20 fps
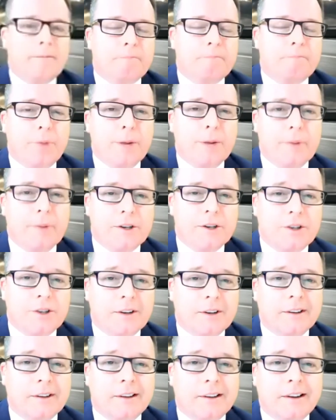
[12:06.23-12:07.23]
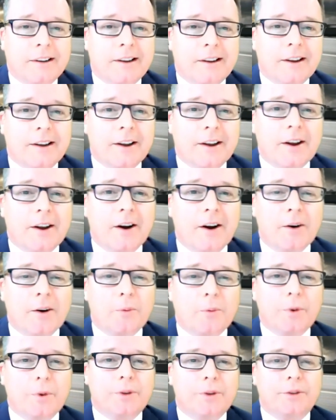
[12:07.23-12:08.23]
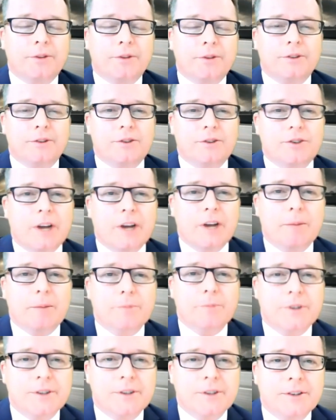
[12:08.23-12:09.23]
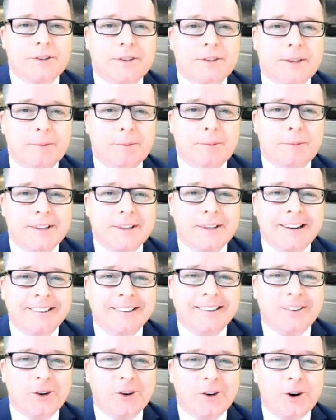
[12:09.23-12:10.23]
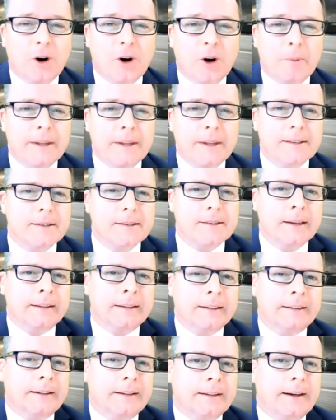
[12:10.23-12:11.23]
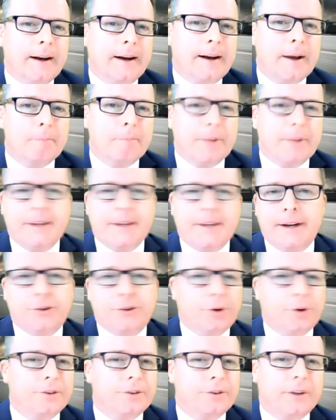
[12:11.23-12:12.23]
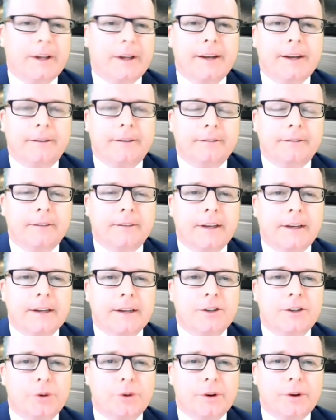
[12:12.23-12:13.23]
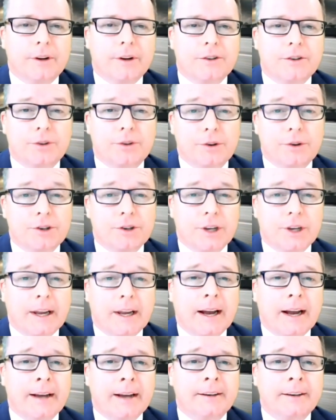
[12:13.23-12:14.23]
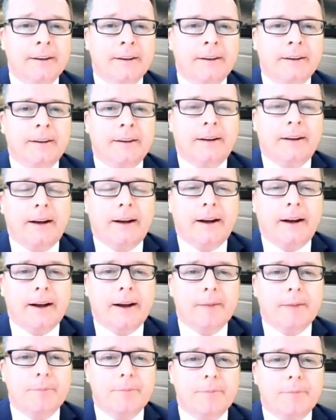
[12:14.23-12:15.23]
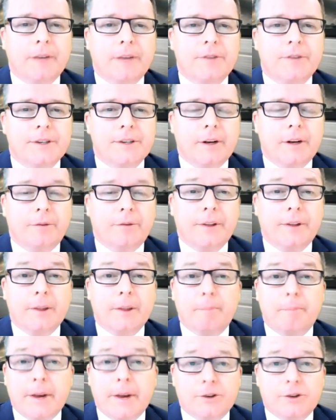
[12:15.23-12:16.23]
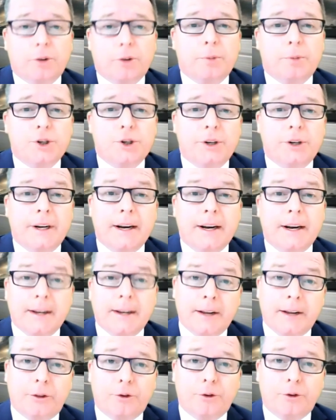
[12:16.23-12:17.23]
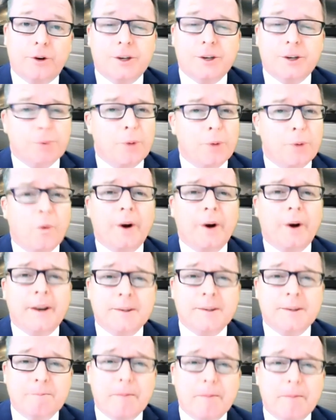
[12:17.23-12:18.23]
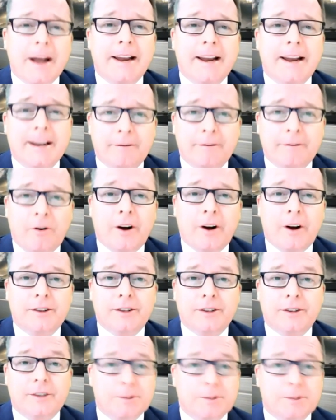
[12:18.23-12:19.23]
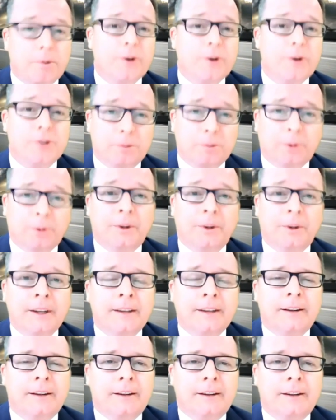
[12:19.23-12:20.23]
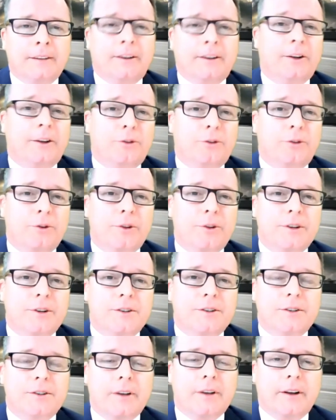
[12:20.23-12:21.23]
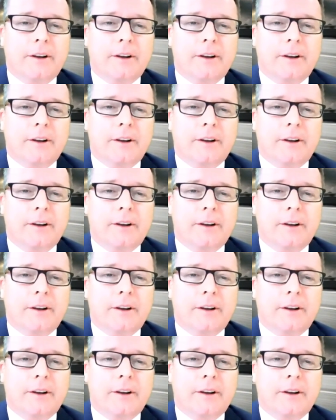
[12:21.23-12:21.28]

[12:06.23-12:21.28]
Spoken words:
pretty much concur with James's tips there, or comments. Yep. But yeah, don't delay. Get into it as soon as you can. You give yourself then the best opportunity to get through, because we want as many advisors as possible to get through this